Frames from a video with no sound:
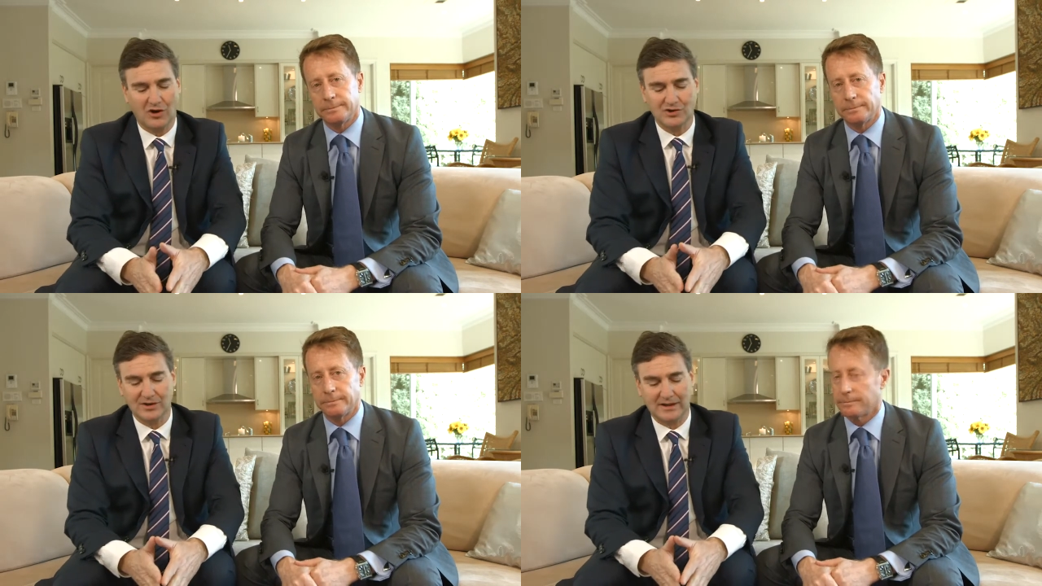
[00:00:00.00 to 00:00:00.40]

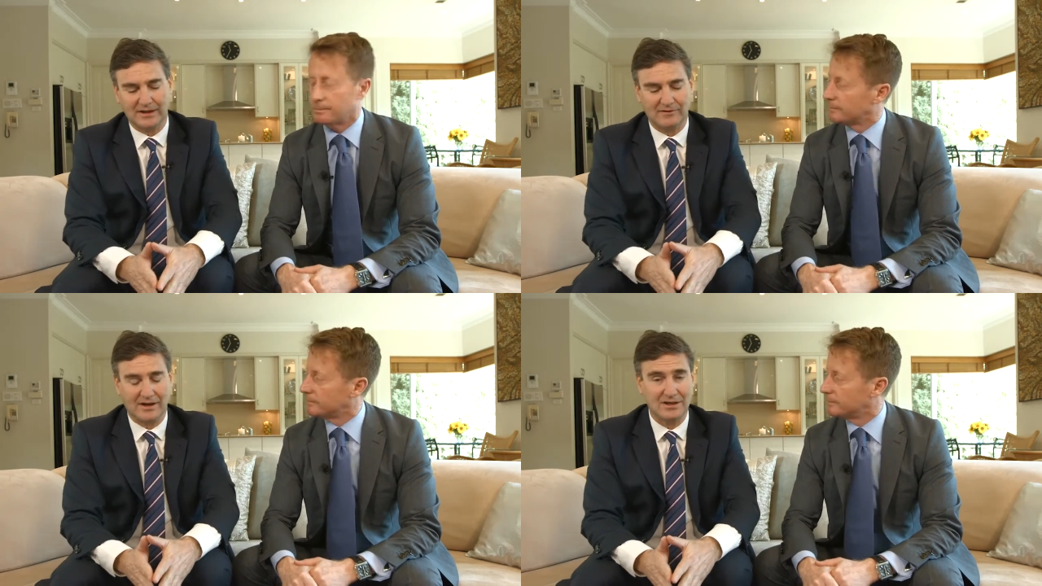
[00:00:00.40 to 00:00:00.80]
Speaker 1: auction and
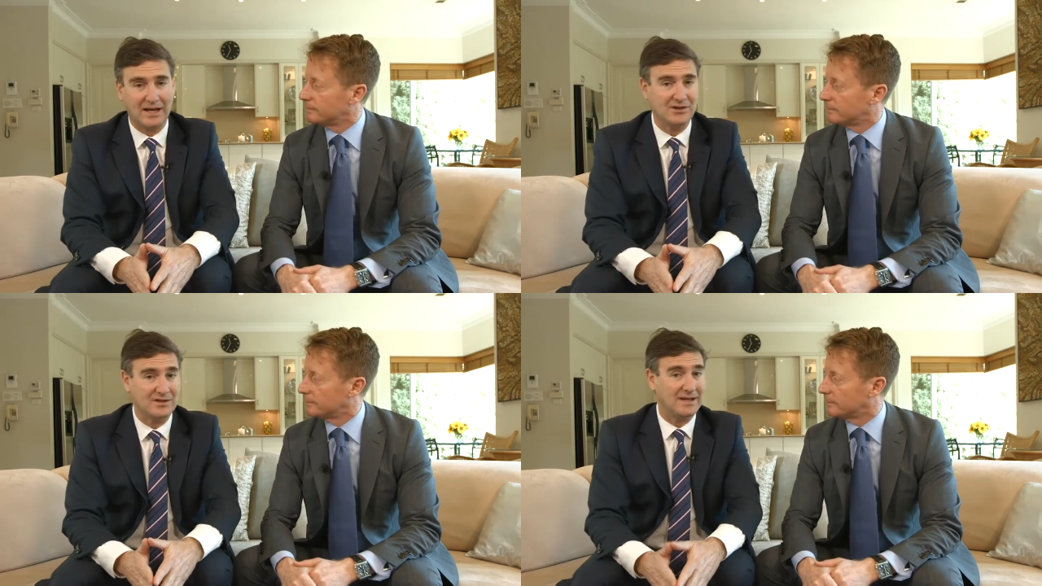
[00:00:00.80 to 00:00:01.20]

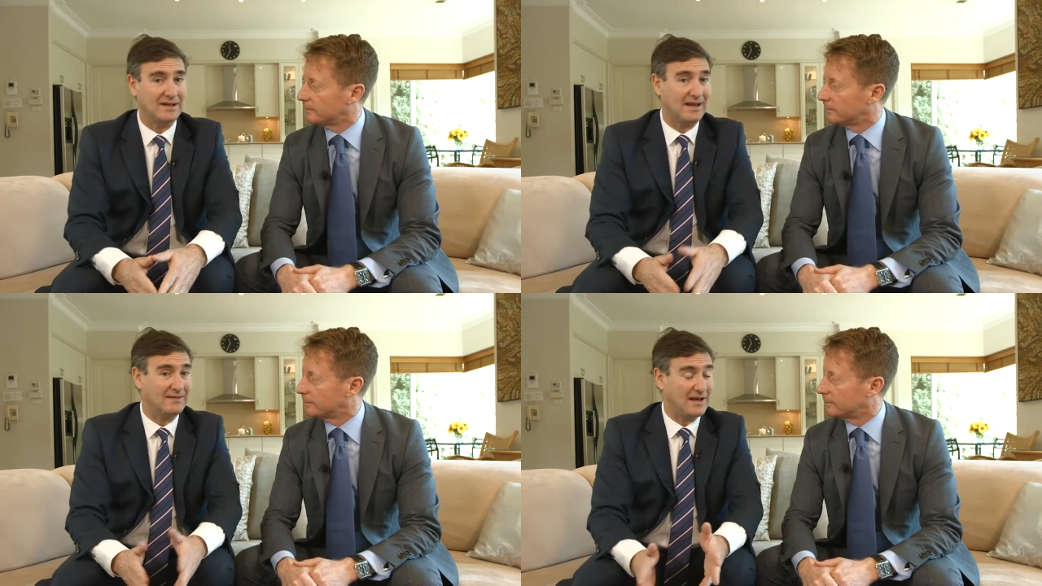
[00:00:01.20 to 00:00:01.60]
congratulations. And
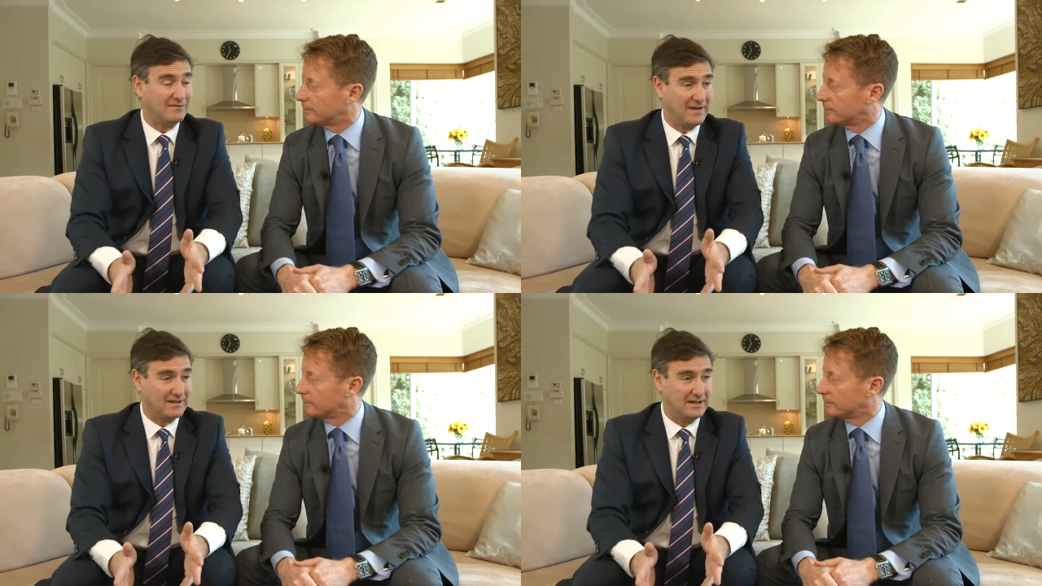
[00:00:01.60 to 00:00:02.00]
in
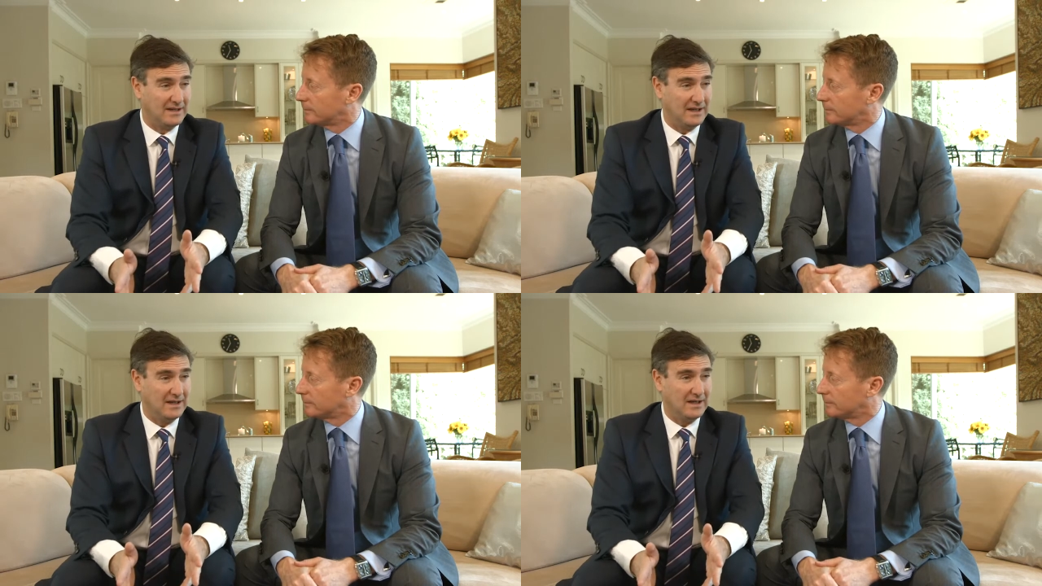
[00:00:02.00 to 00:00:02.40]
fact,
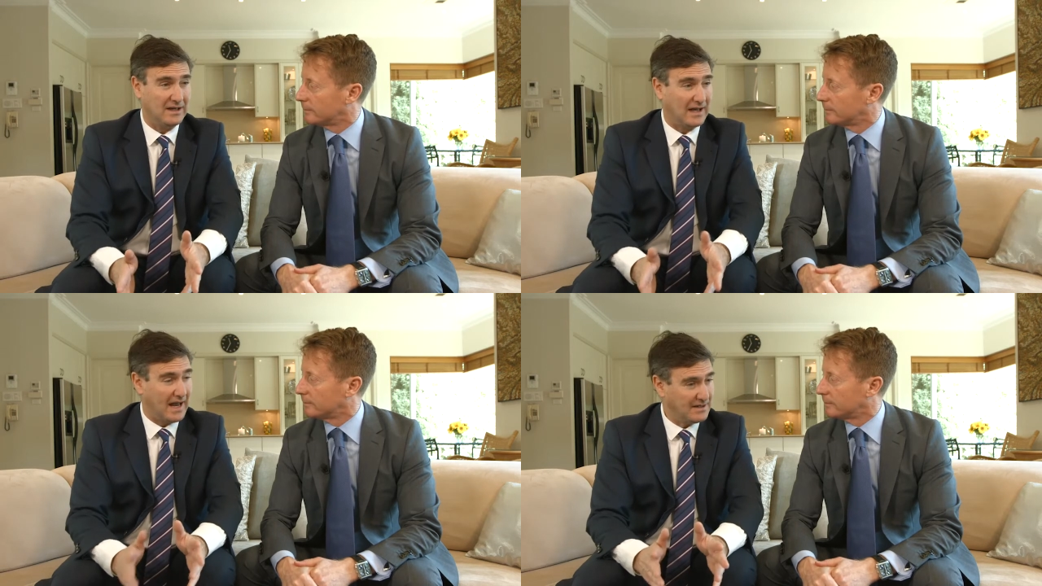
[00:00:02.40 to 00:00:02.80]
the
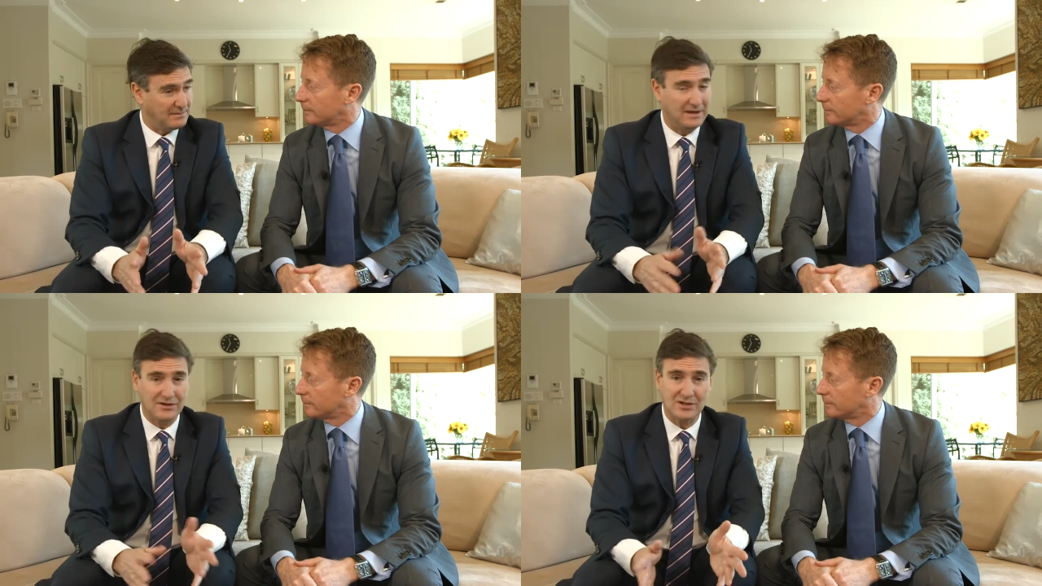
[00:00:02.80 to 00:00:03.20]
uh,
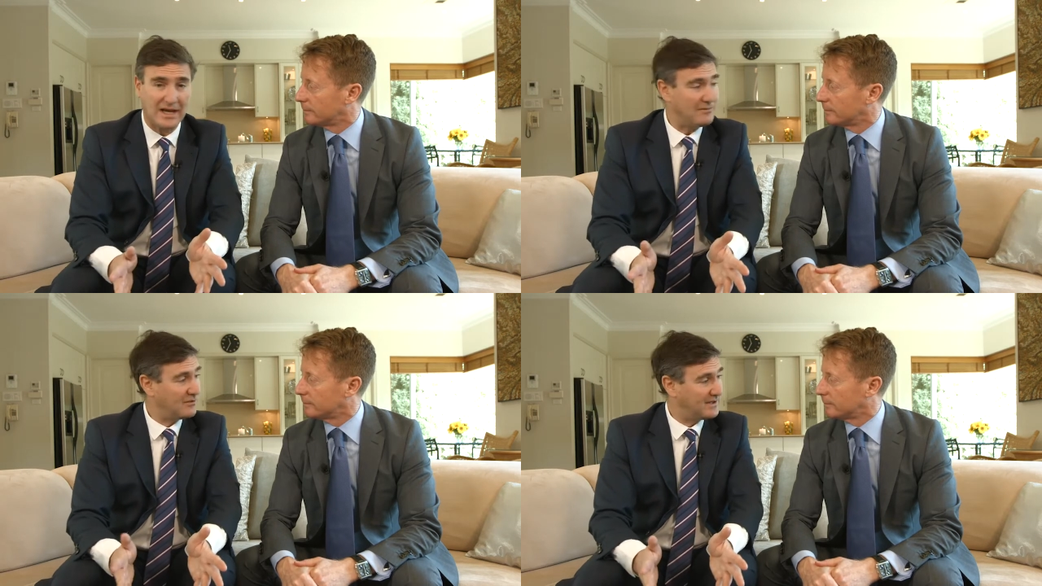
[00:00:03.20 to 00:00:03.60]
underbidder just
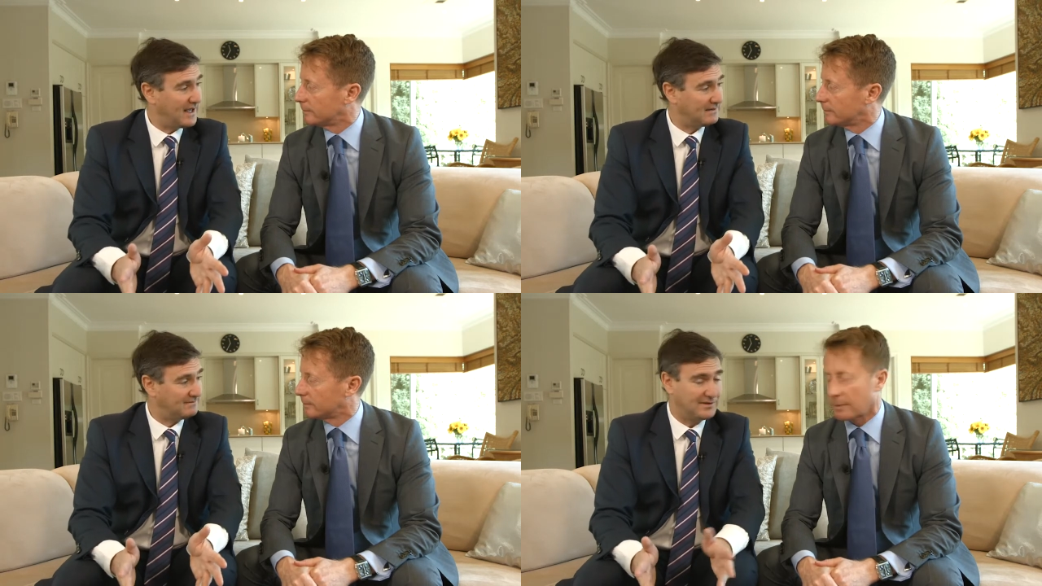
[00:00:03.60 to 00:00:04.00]
came on the
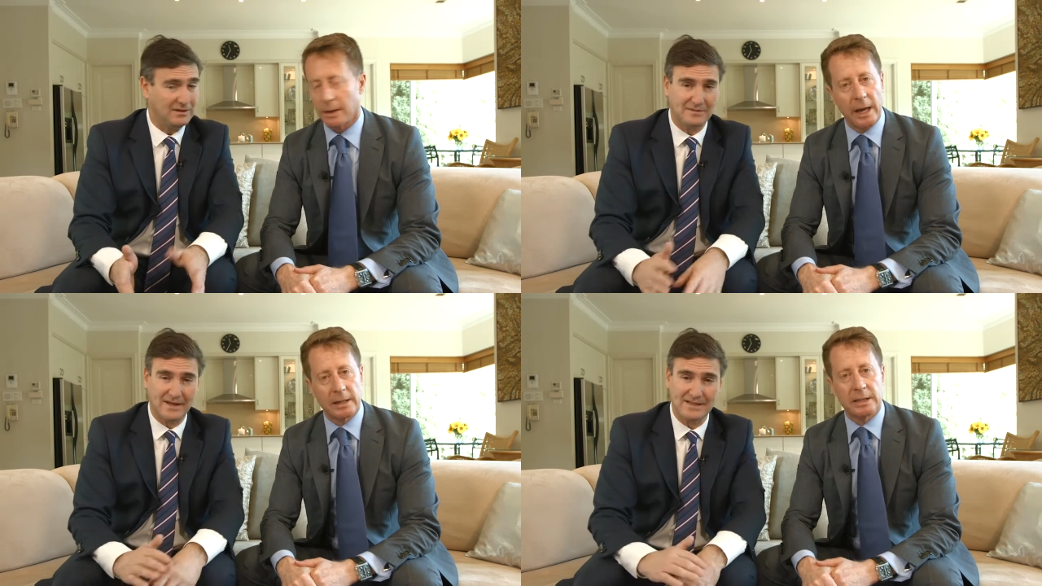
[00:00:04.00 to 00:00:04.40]
day,
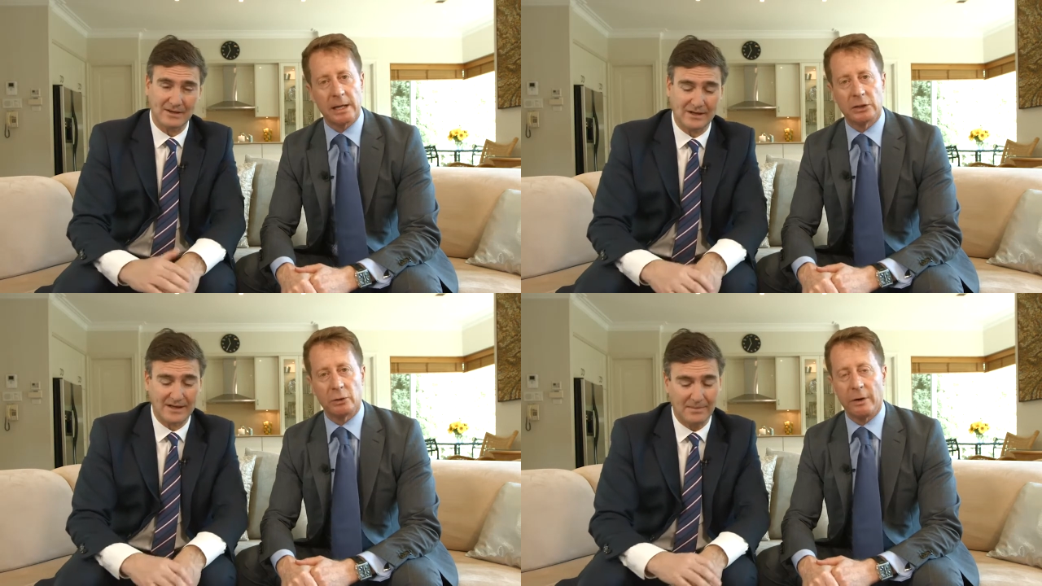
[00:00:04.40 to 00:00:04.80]
Philip. As they
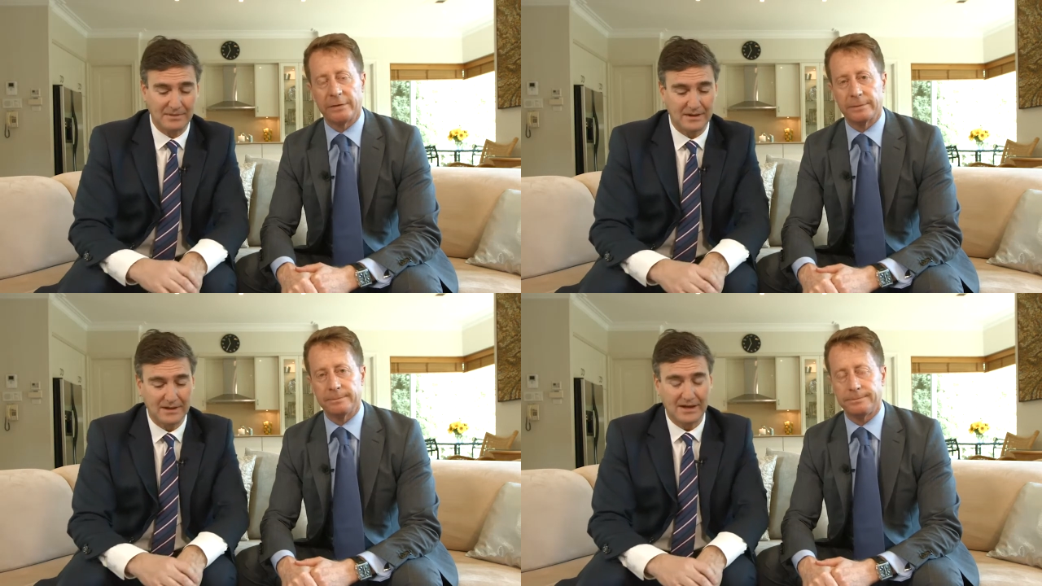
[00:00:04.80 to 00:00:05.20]
do happened.
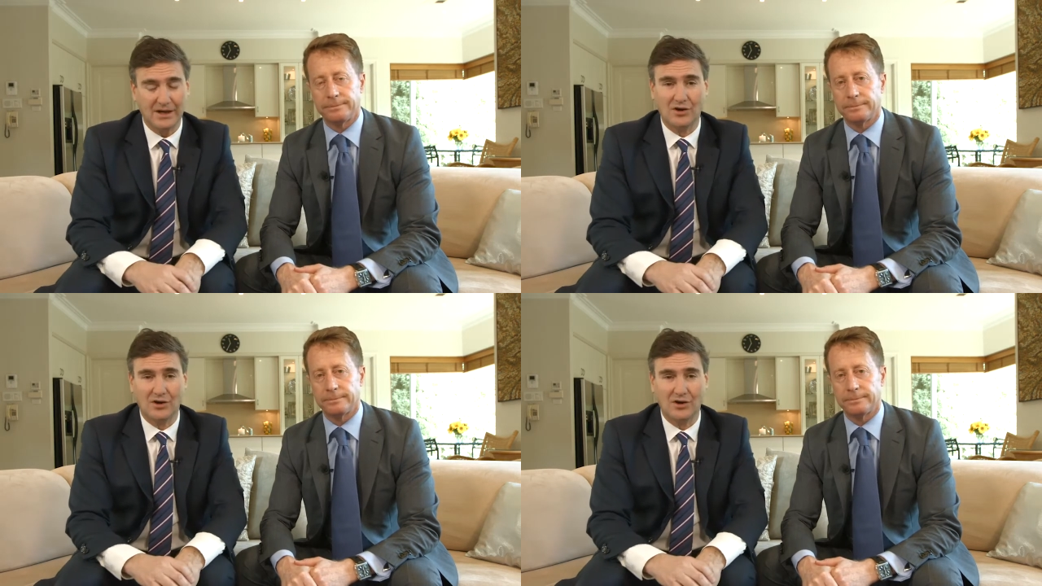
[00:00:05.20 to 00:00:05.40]
often. At